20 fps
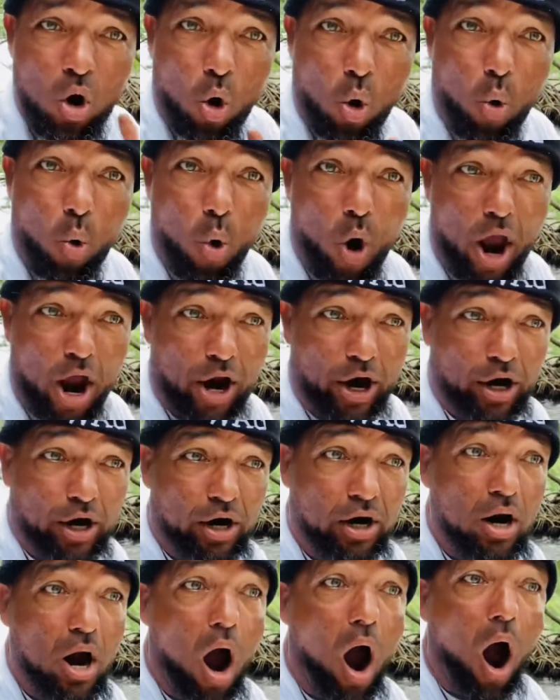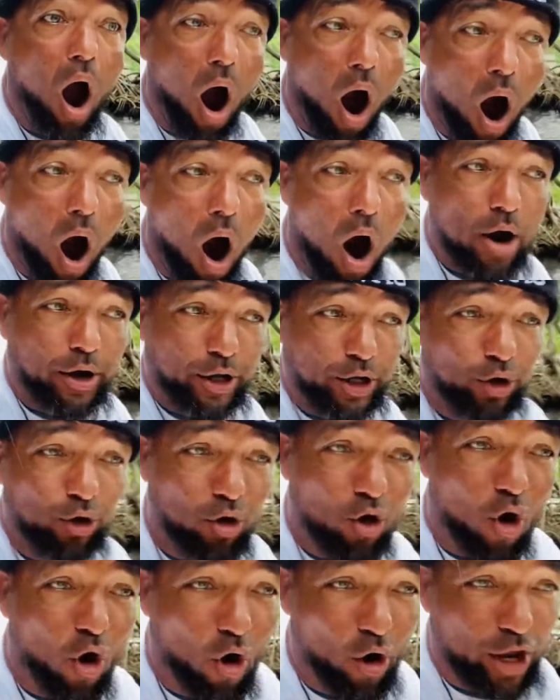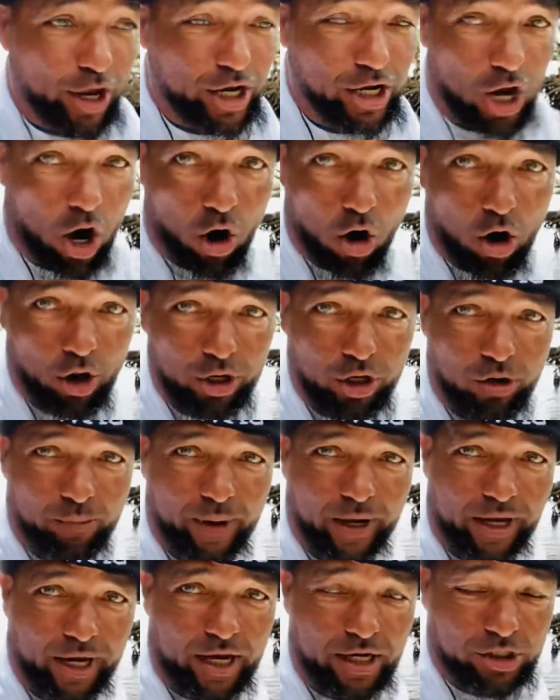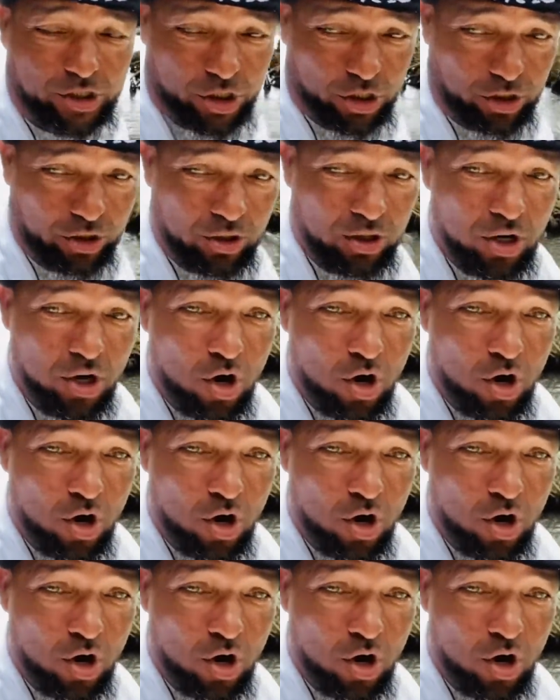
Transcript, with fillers: Where are you going on your vacation?